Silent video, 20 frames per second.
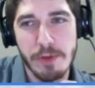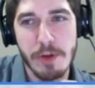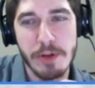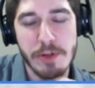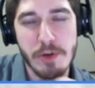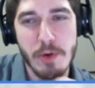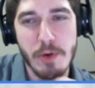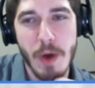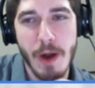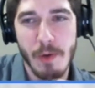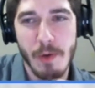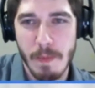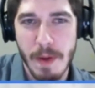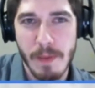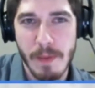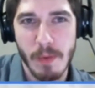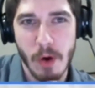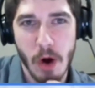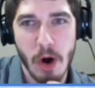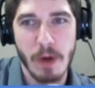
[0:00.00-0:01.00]
do I
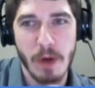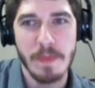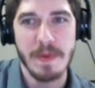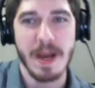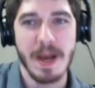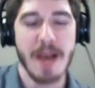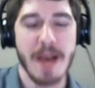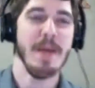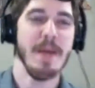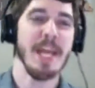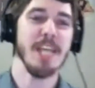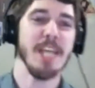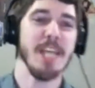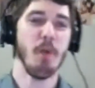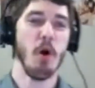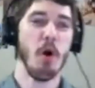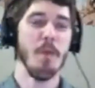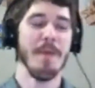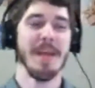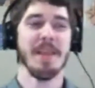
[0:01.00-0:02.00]
remember RBI
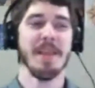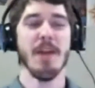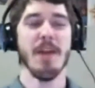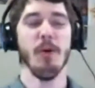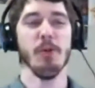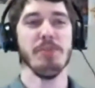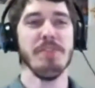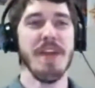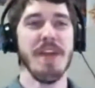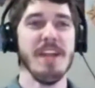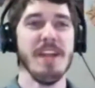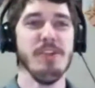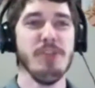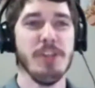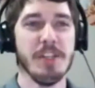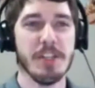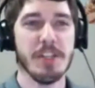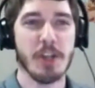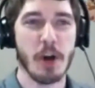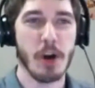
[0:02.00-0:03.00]
Baseball, man? That old
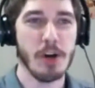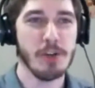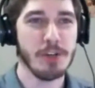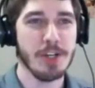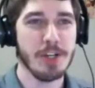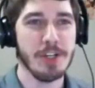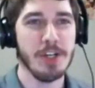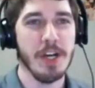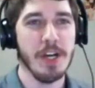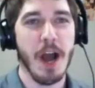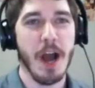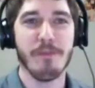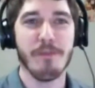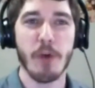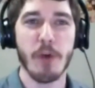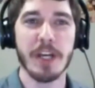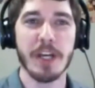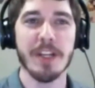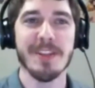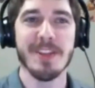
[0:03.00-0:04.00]
Tenjin cartridge. I
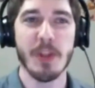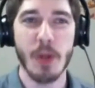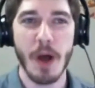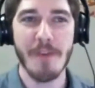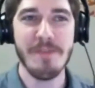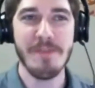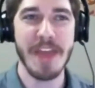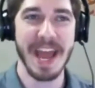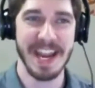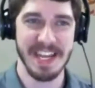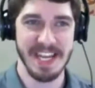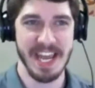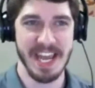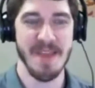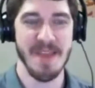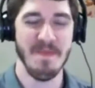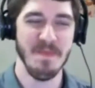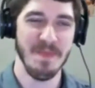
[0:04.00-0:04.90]
fucking love that game.